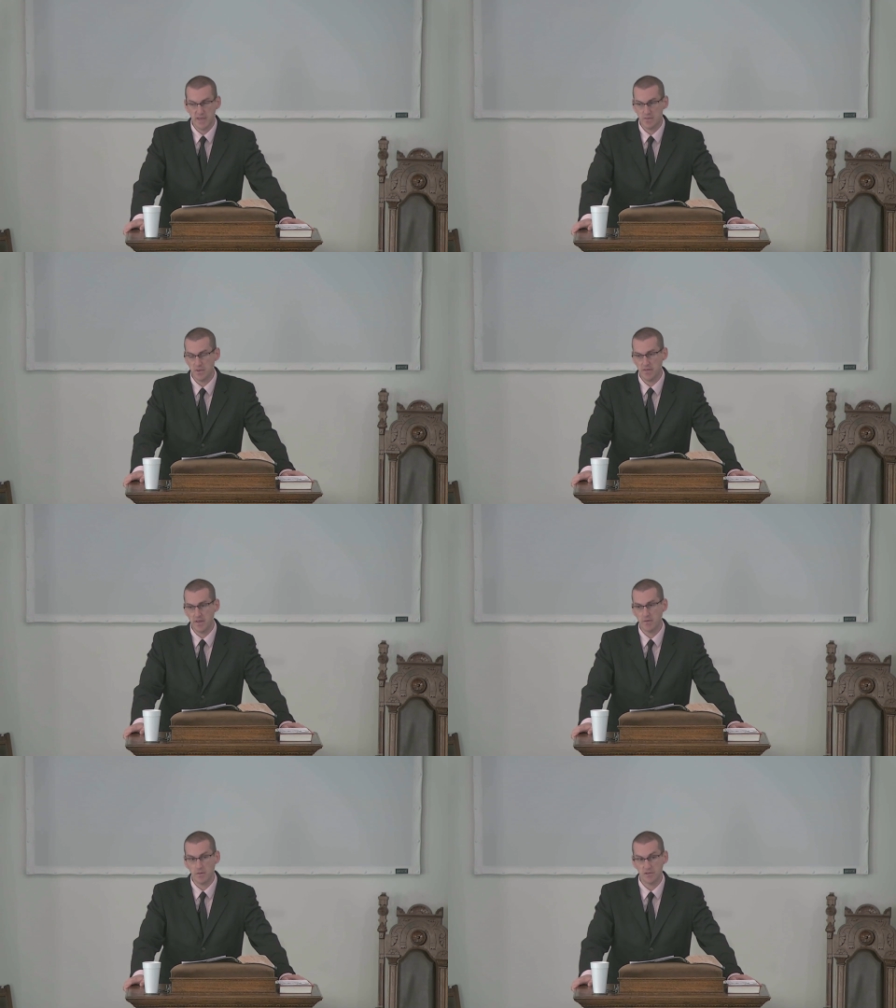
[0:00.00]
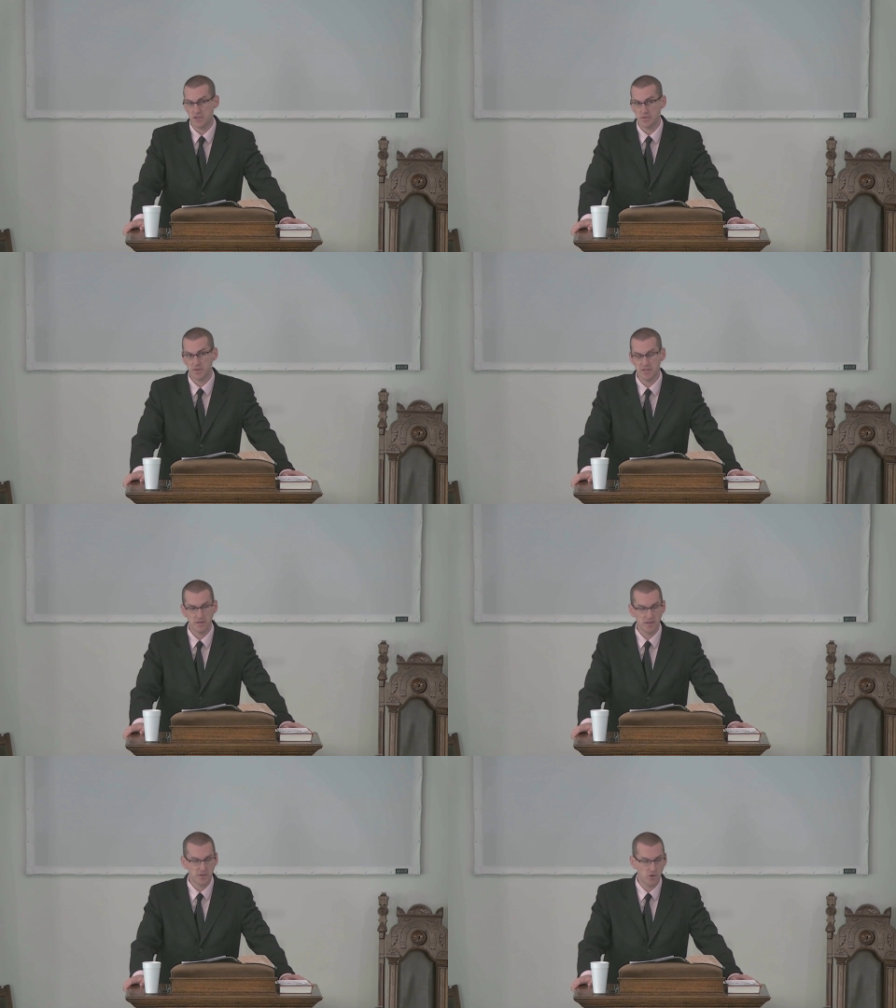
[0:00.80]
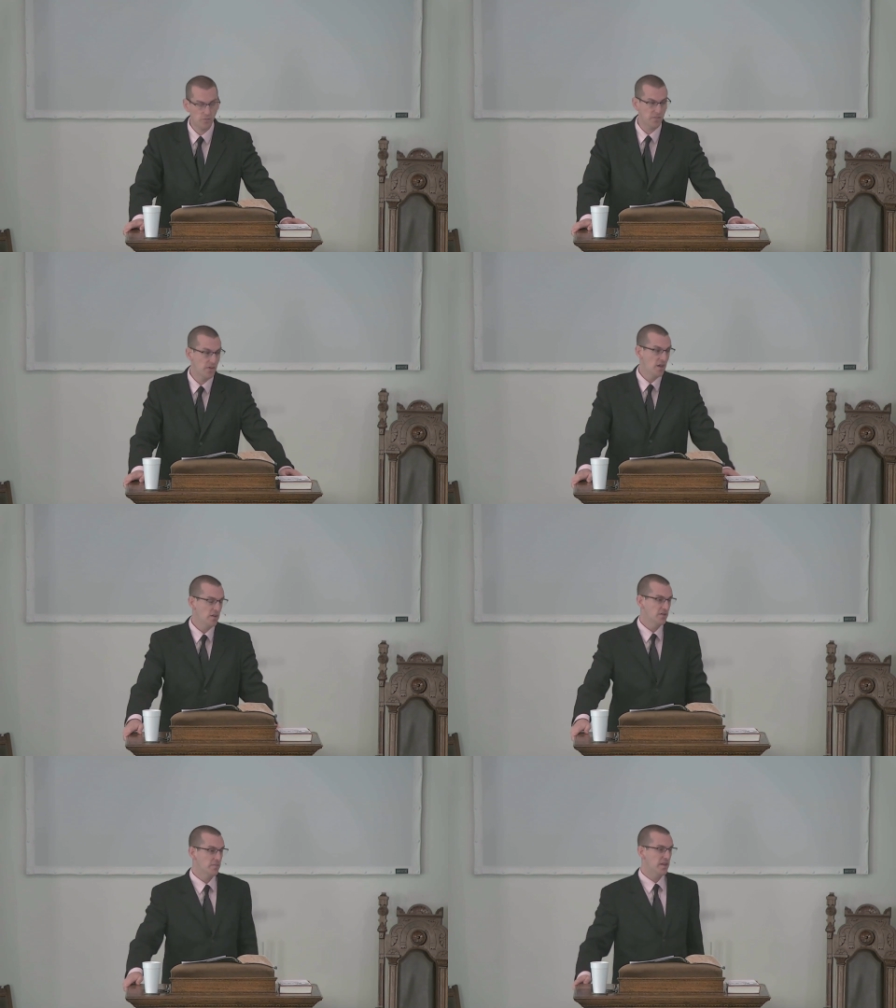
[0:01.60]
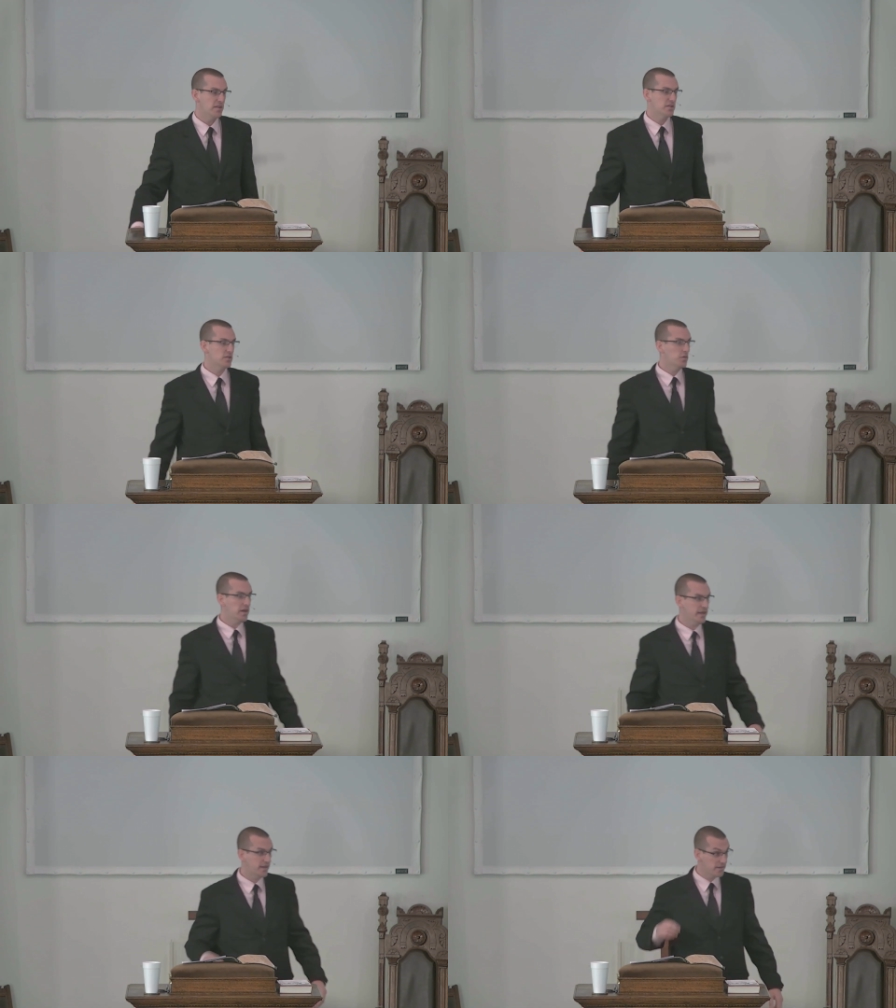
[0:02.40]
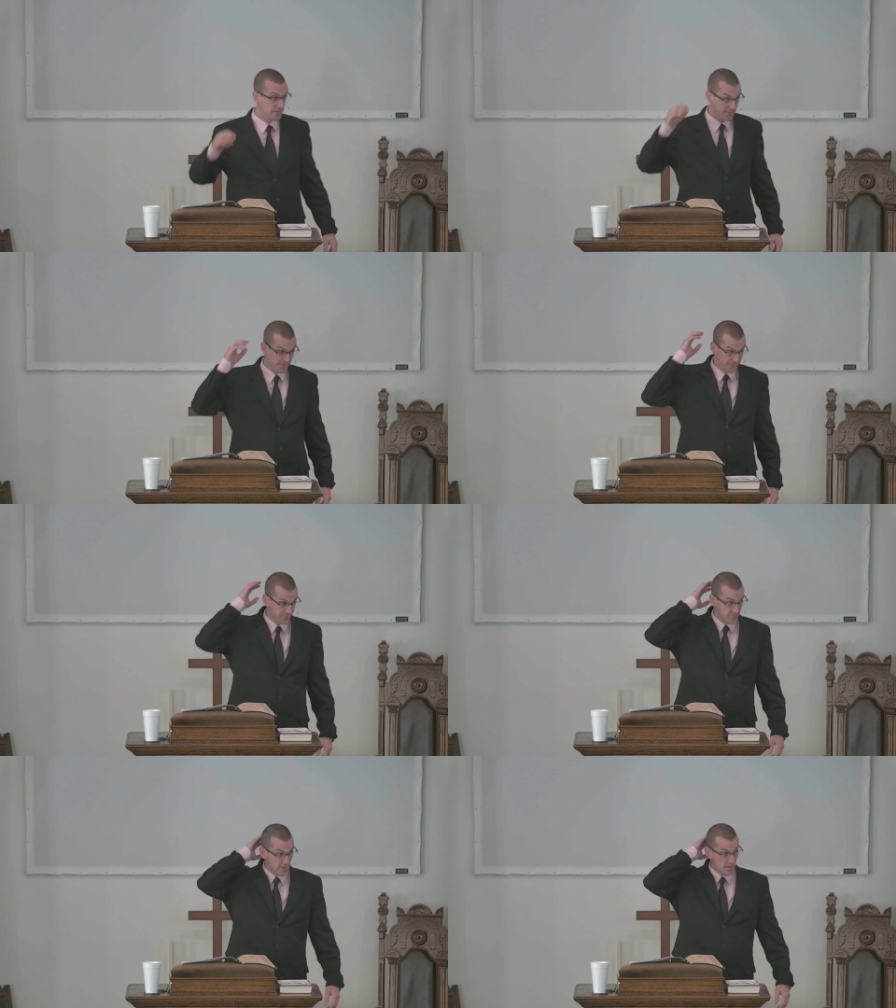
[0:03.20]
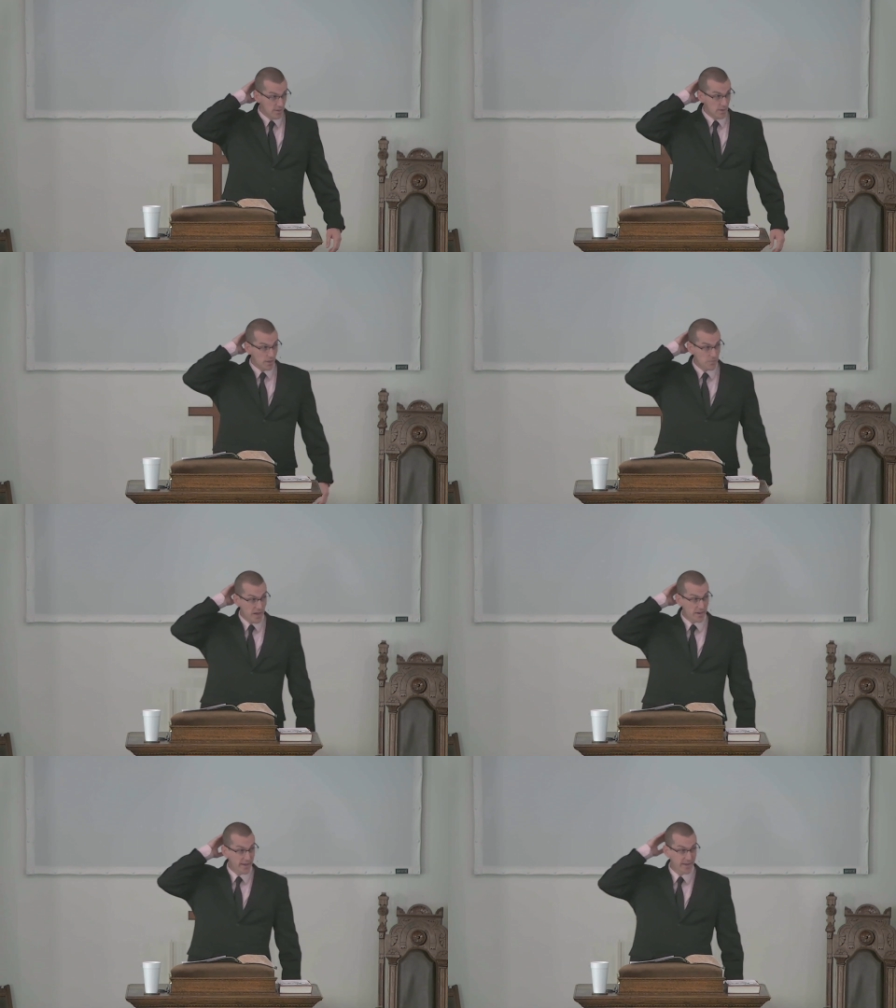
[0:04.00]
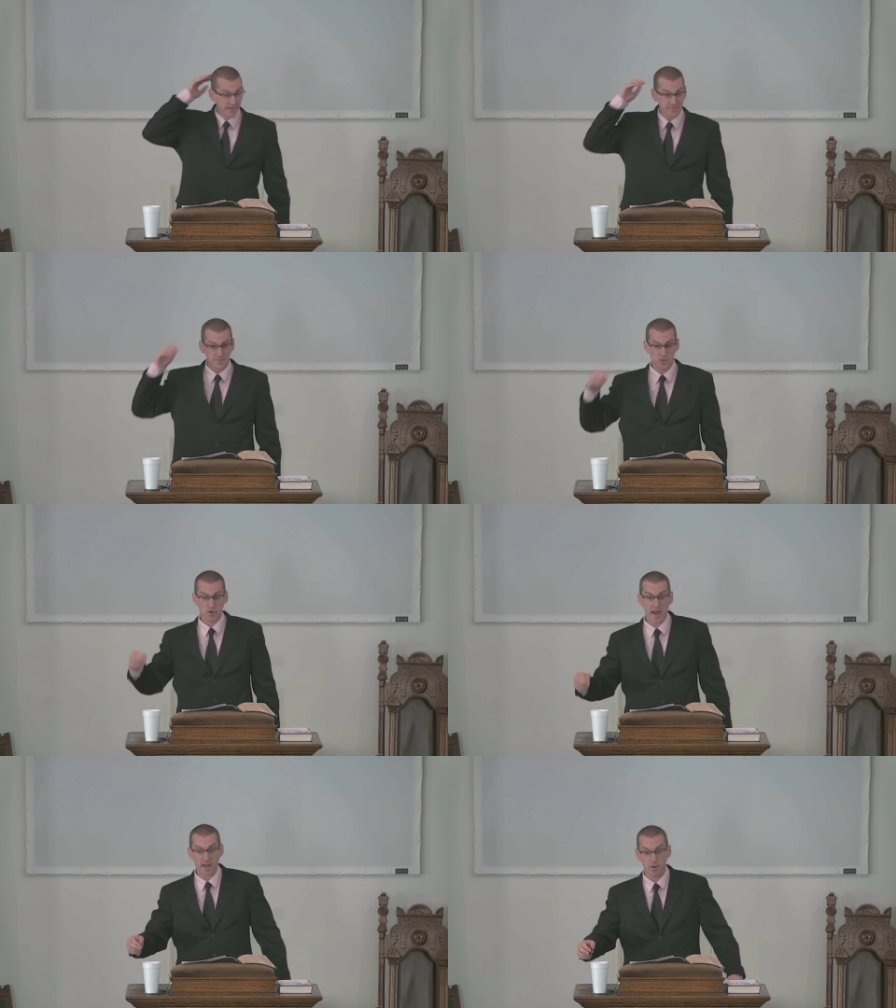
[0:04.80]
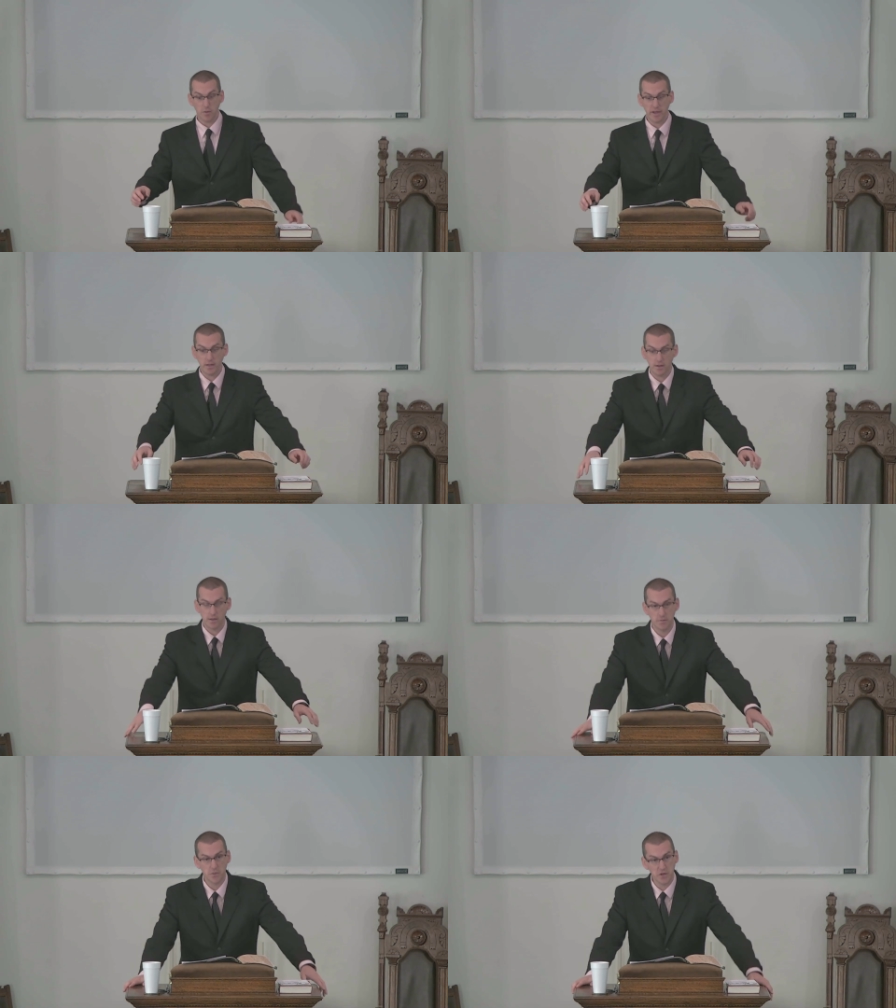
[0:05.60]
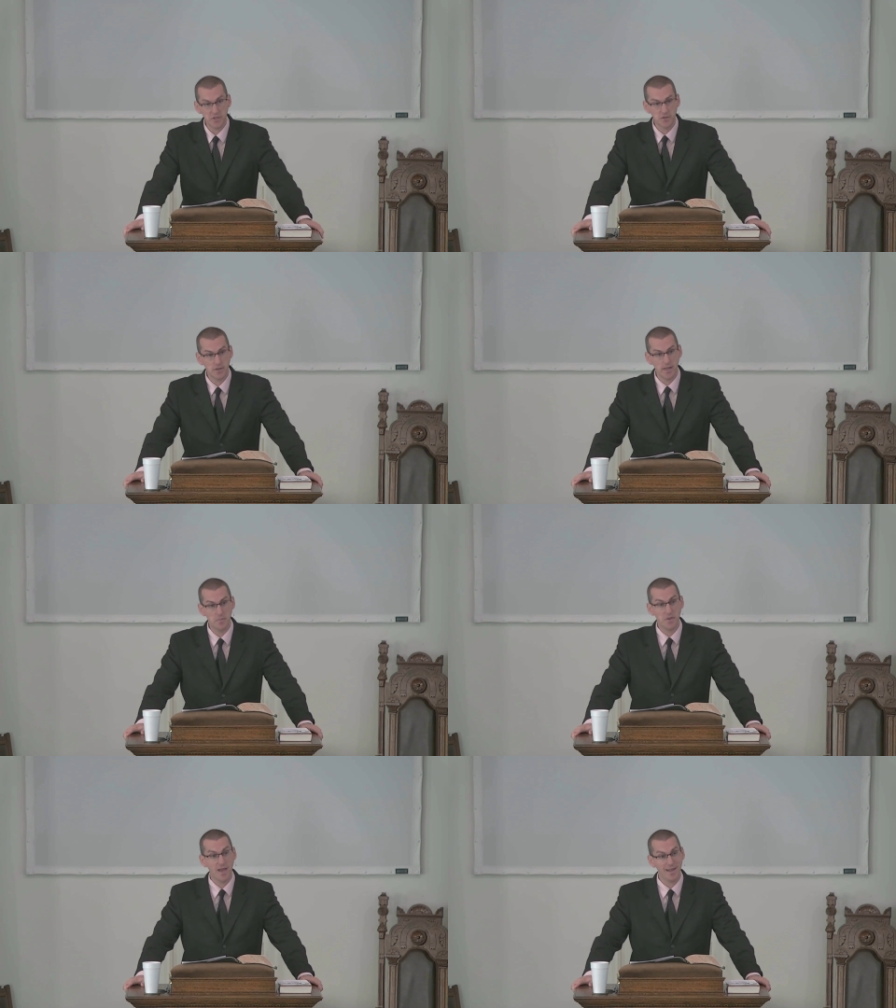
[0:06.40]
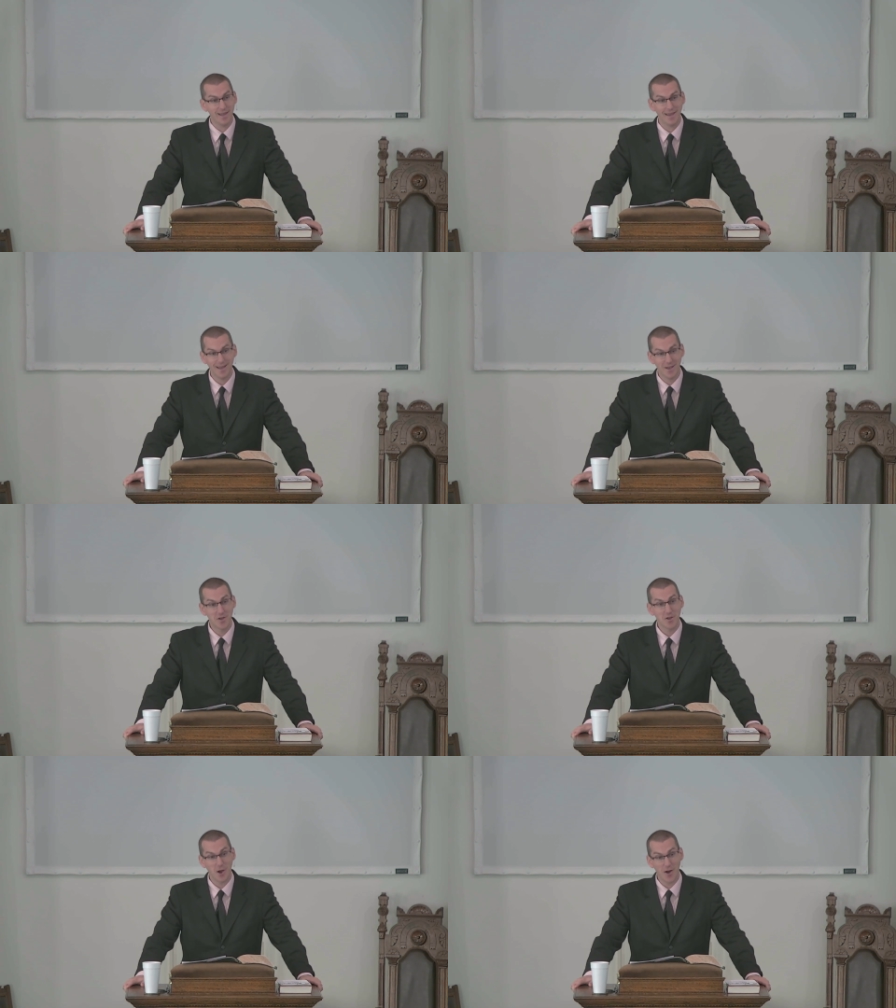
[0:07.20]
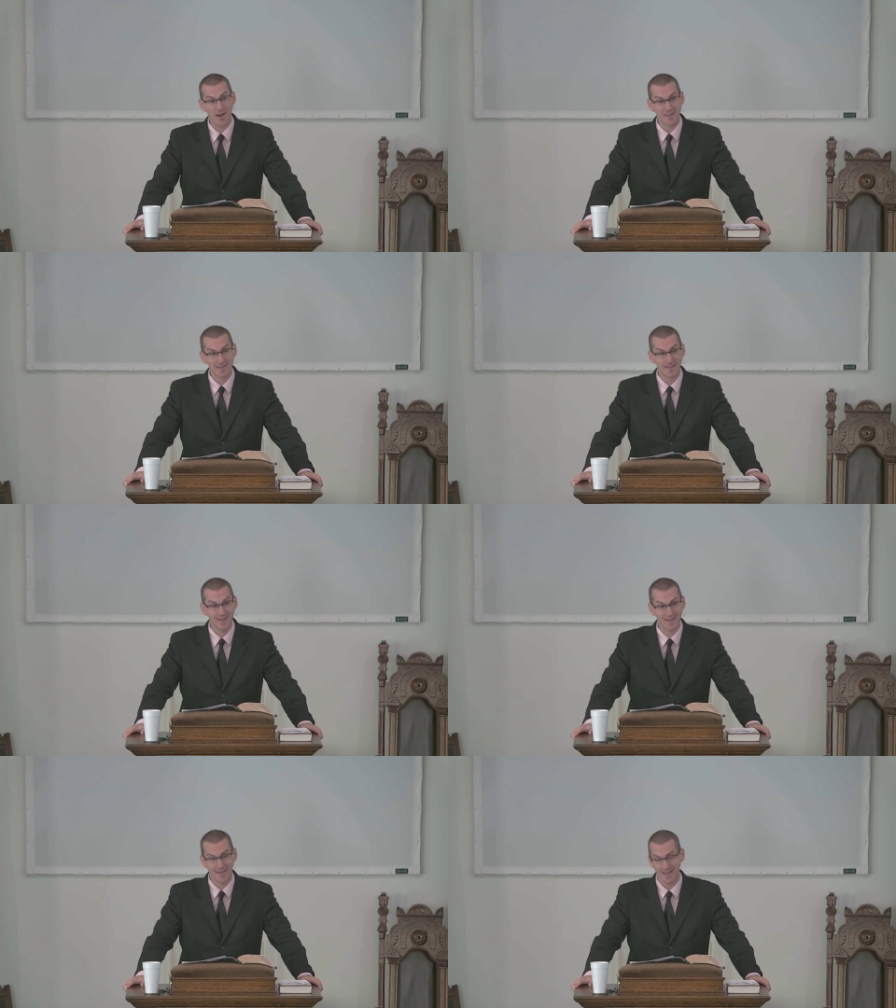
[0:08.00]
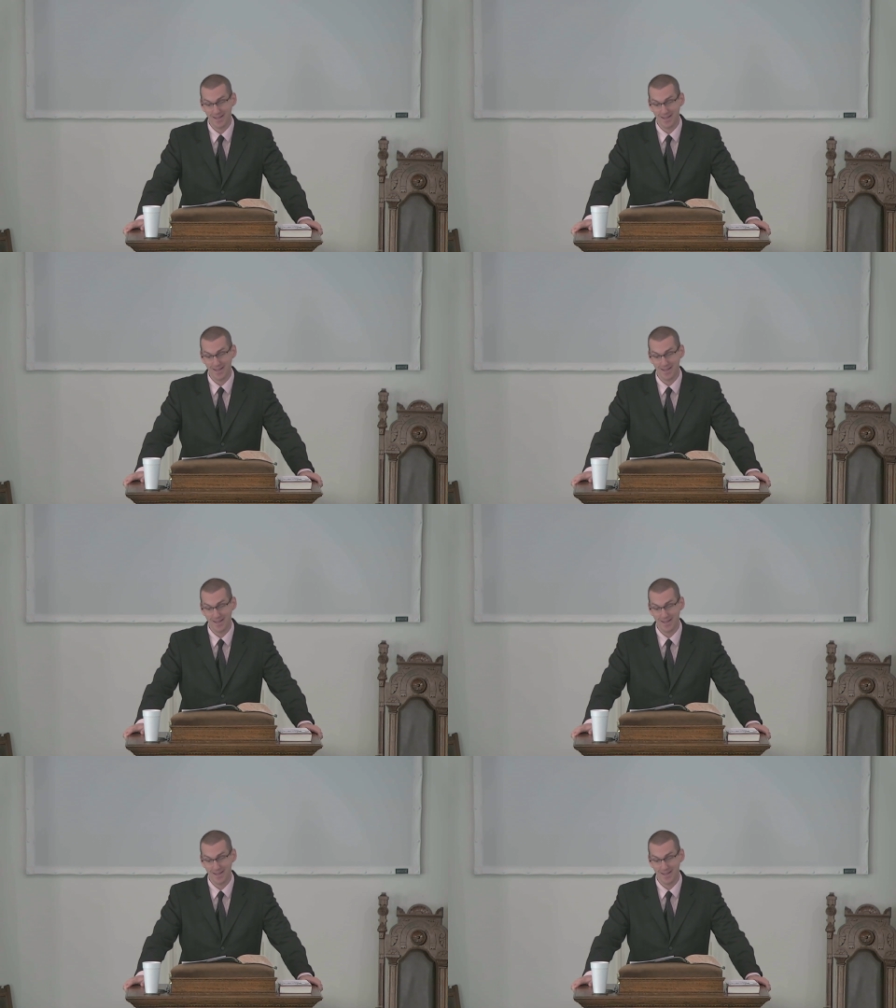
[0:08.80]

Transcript: Makes me think of what was just recently told to me this week about a drag queen preacher named Penny Cost.